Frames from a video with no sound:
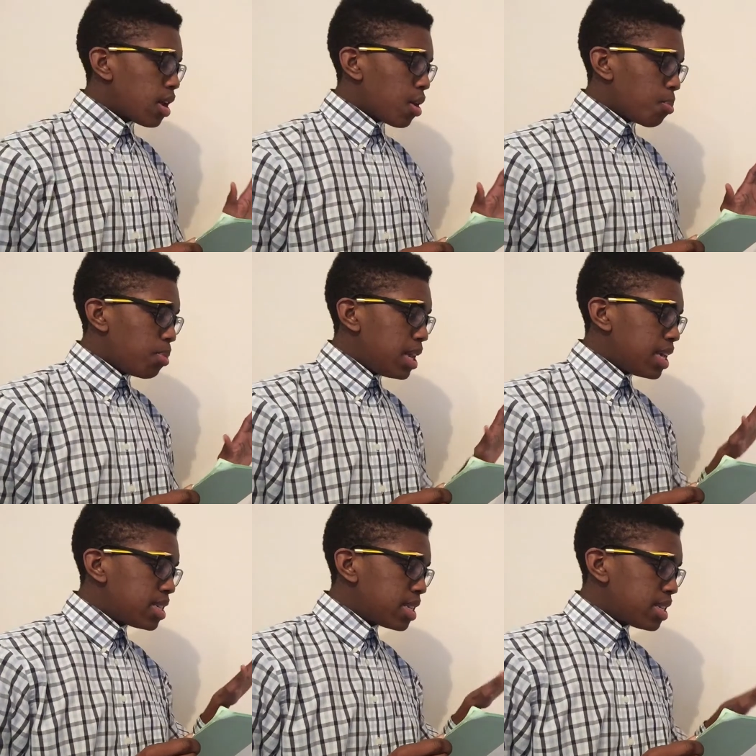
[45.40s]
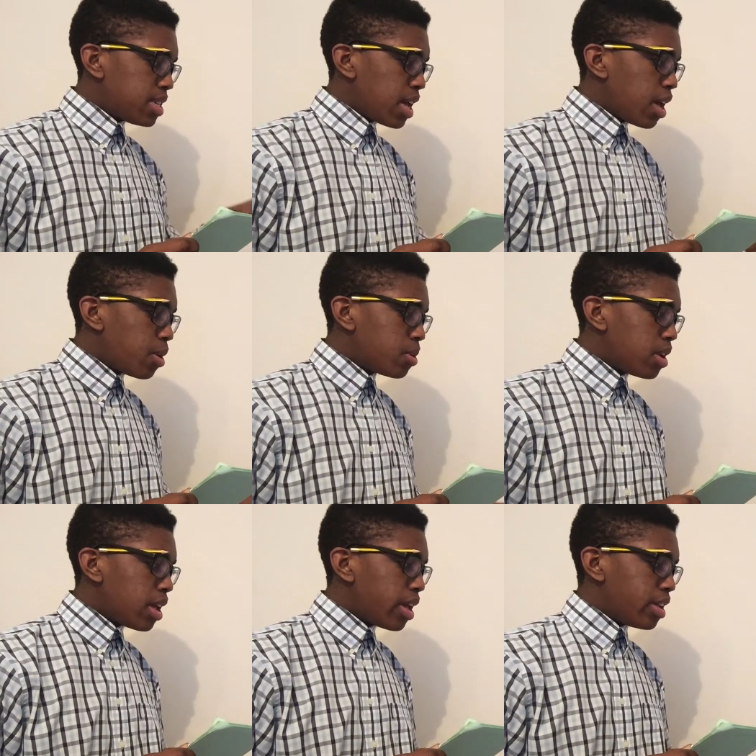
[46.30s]
Now place it
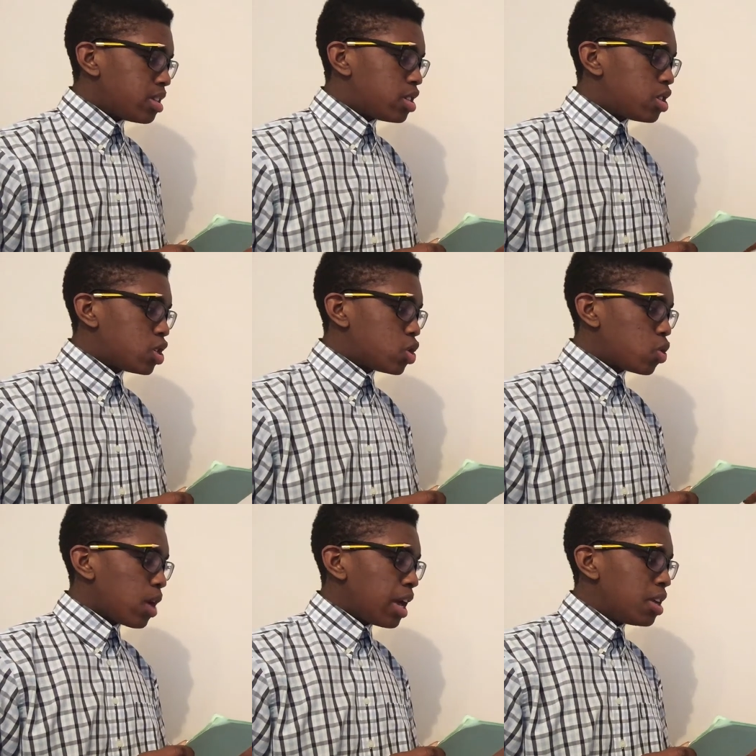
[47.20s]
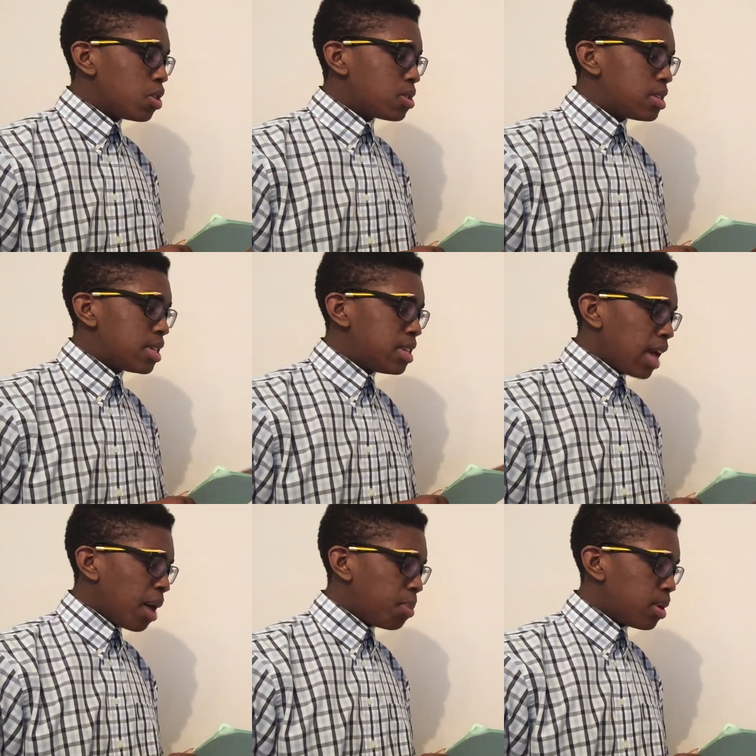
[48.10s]
down and try not to
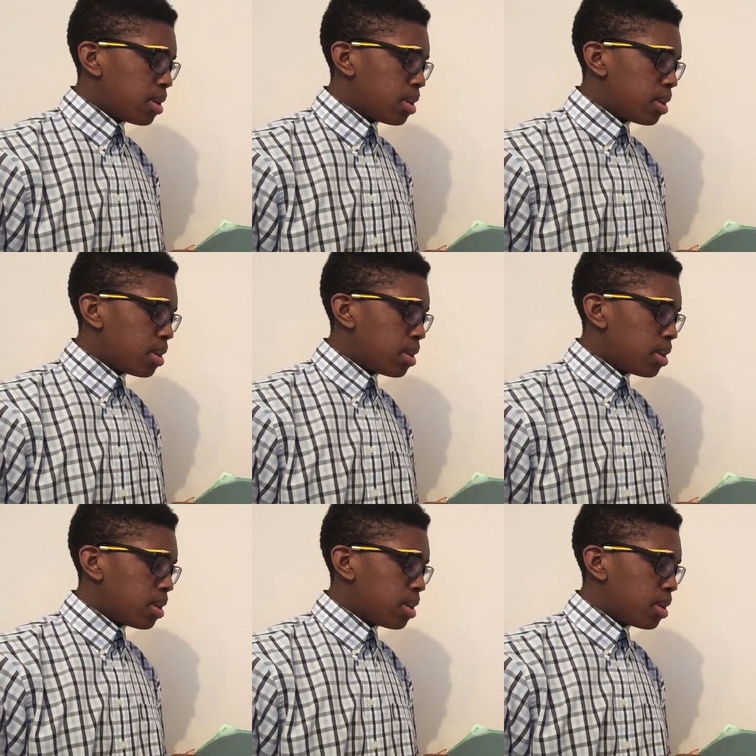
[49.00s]
dab.